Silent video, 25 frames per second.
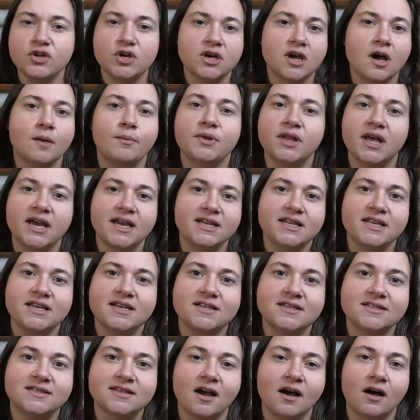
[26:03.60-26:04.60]
you a couple
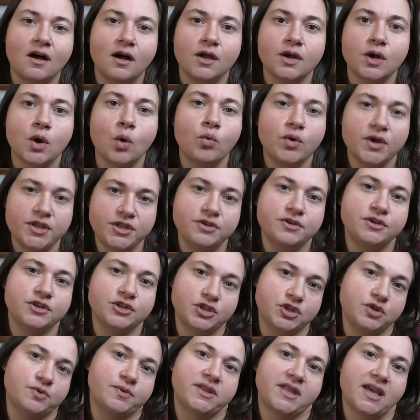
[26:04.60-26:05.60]
ideas on what you
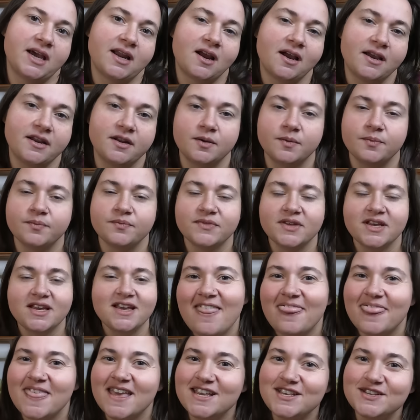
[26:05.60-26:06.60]
can do with that item.
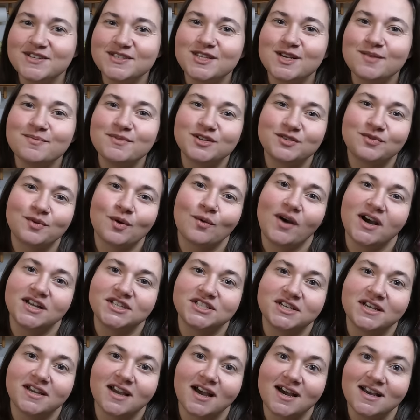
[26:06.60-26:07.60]
Thank you so much for
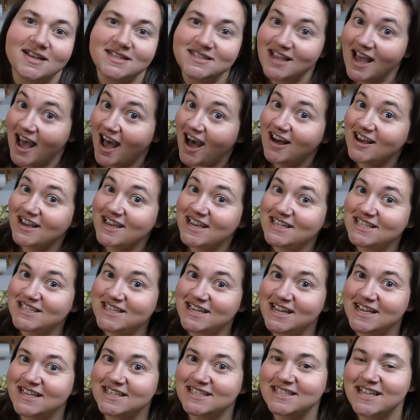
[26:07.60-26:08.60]
watching, guys. I'll catch
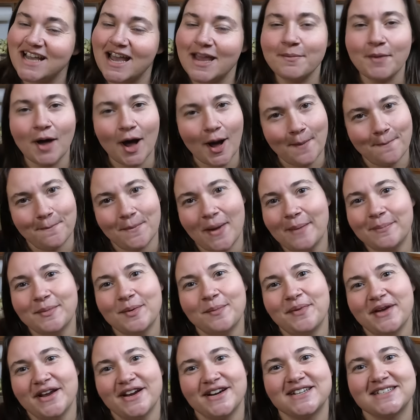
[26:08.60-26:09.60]
you next time on
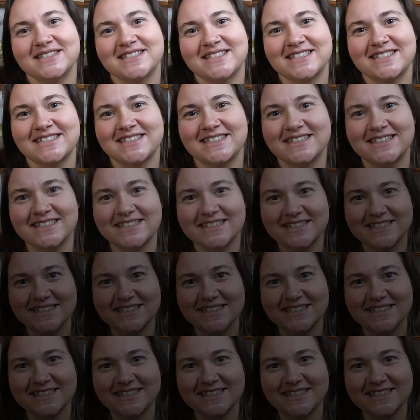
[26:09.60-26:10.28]
Mama Baird's.